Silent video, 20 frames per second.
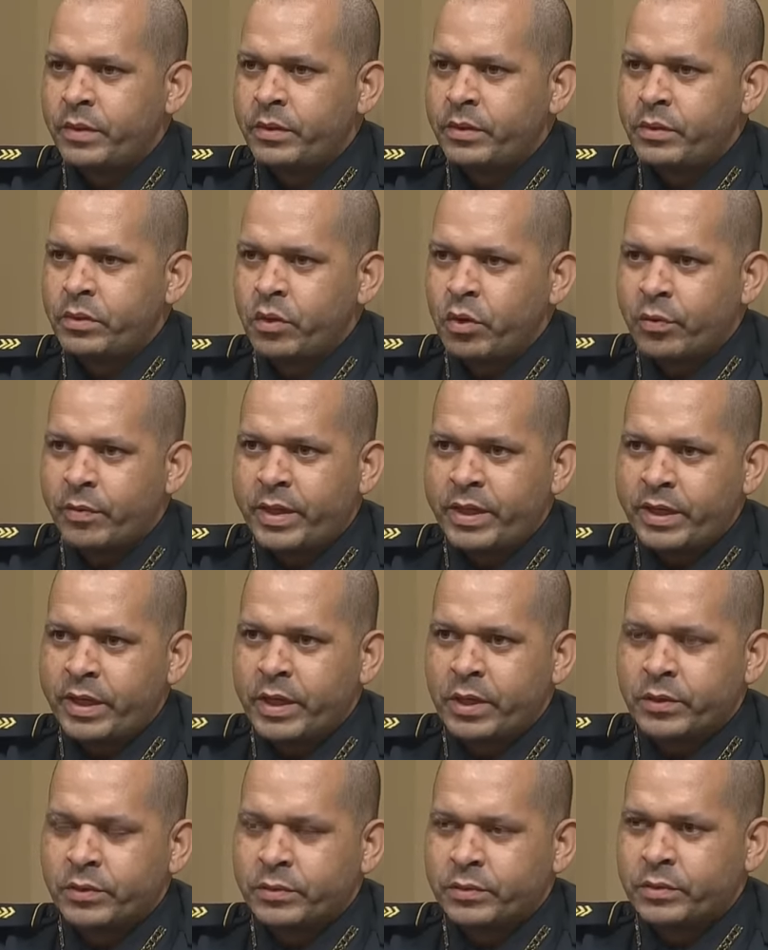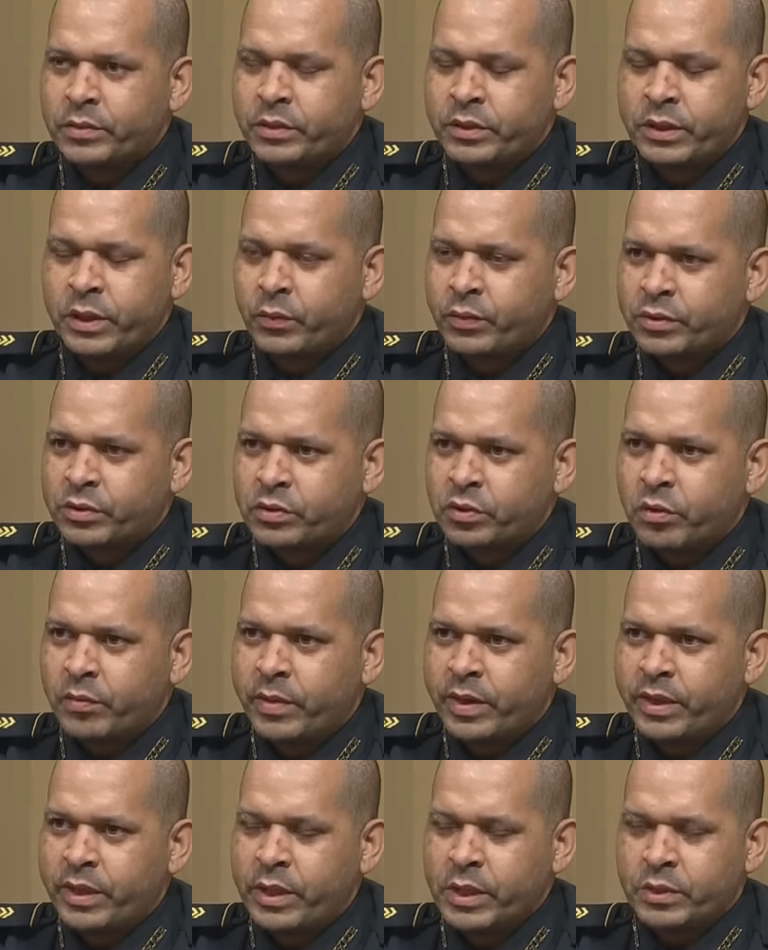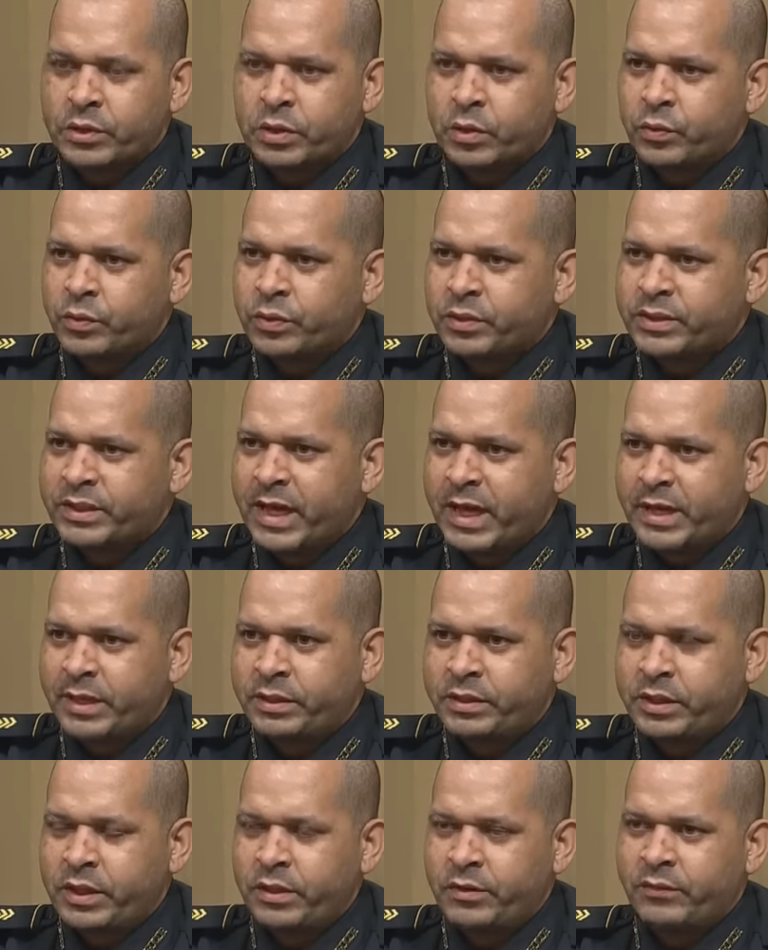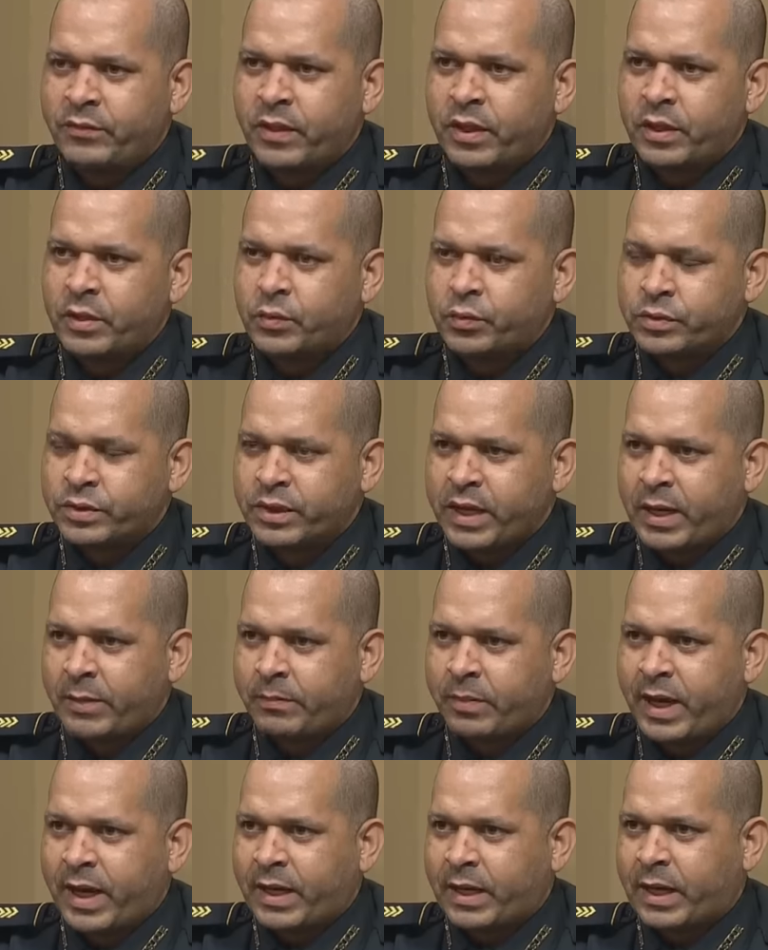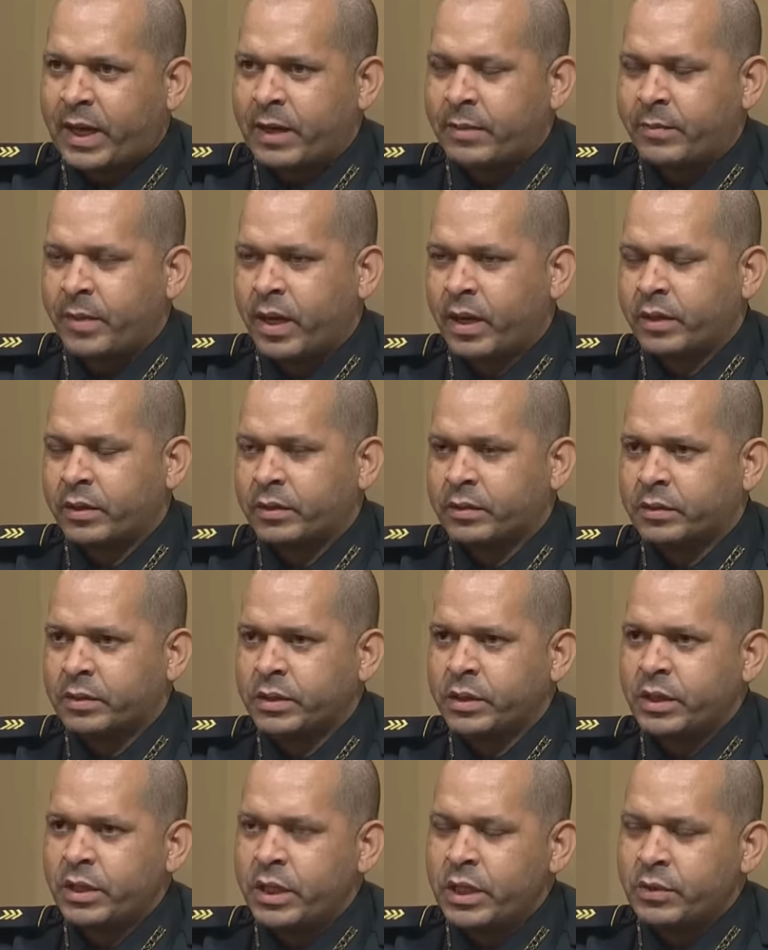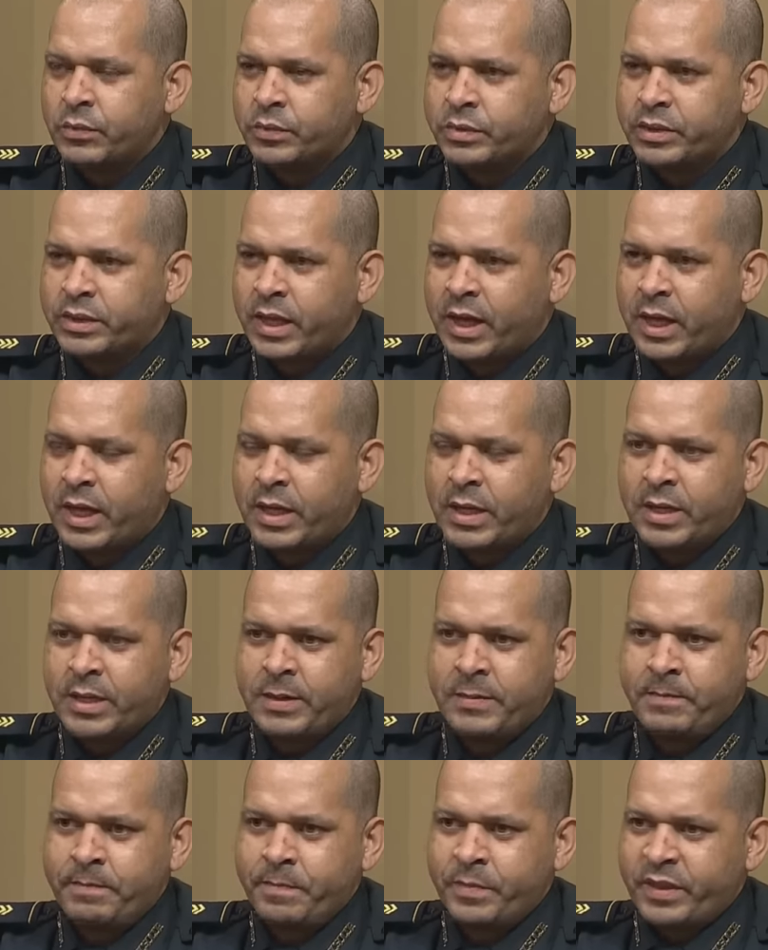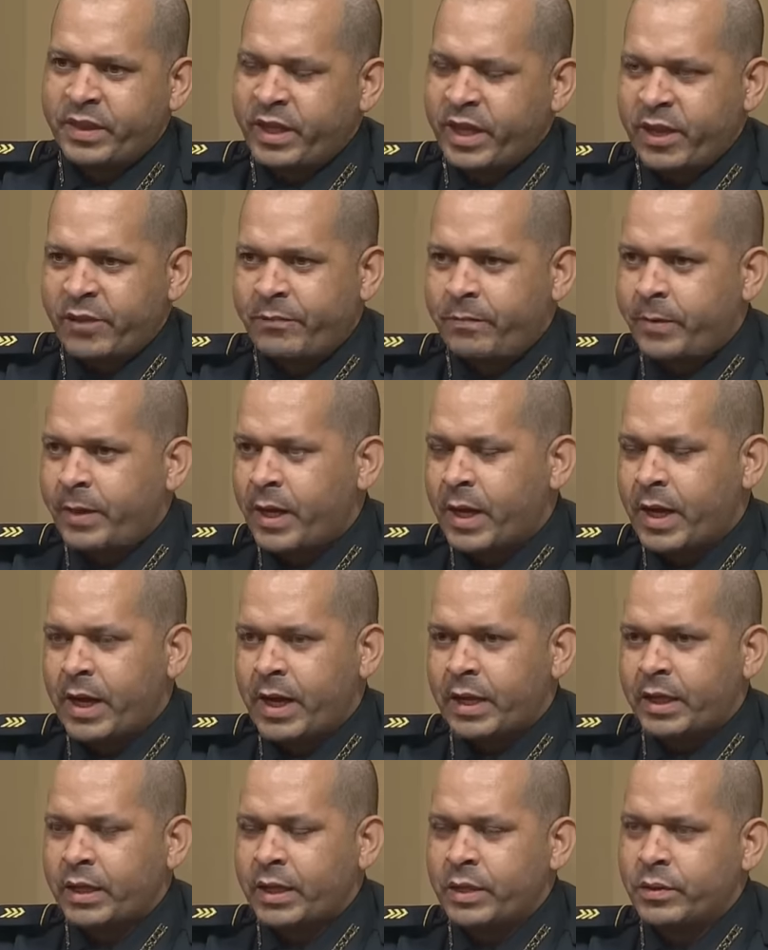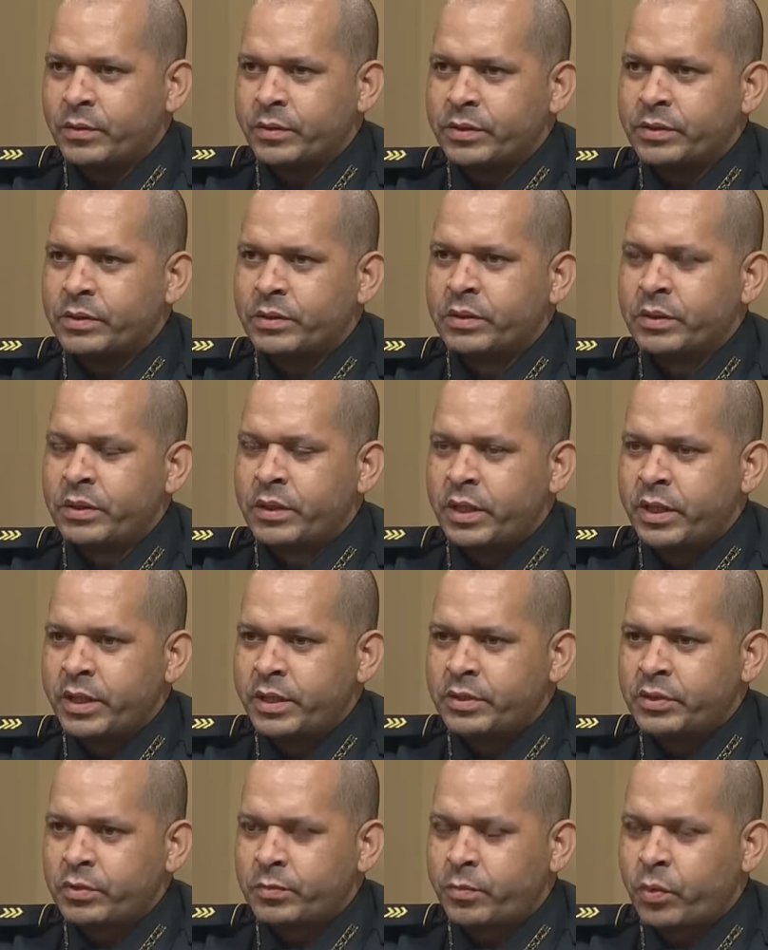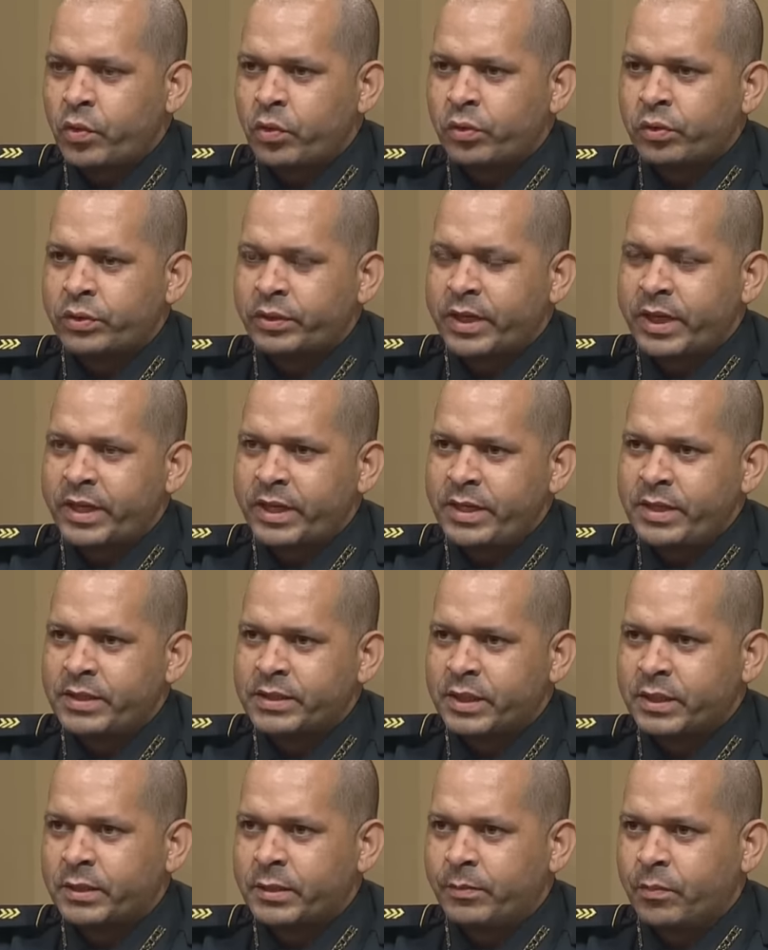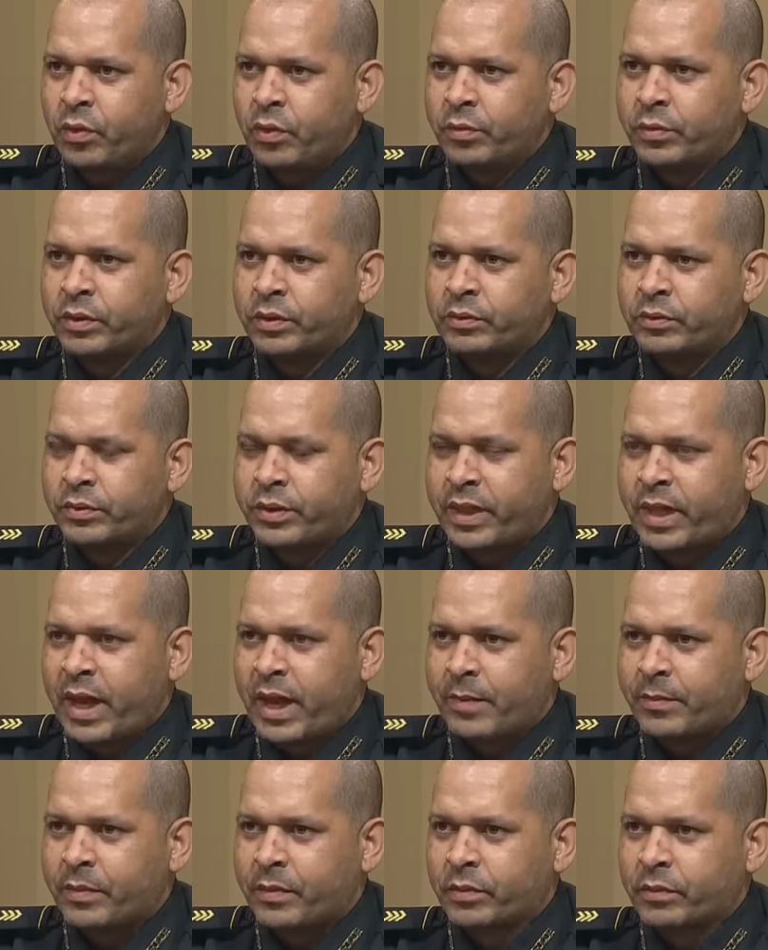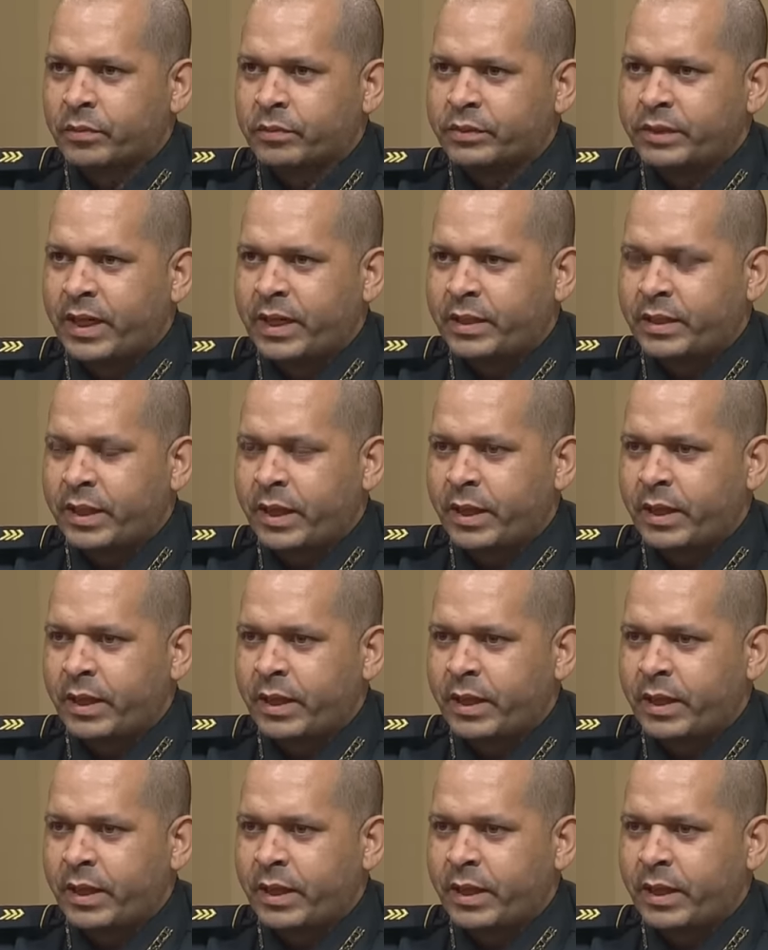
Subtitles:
Nobody else. There was nobody else. It was not Antifa. It was not Black Lives Matters. It was not the FBI. It was his supporter that he sent them over to the Capitol that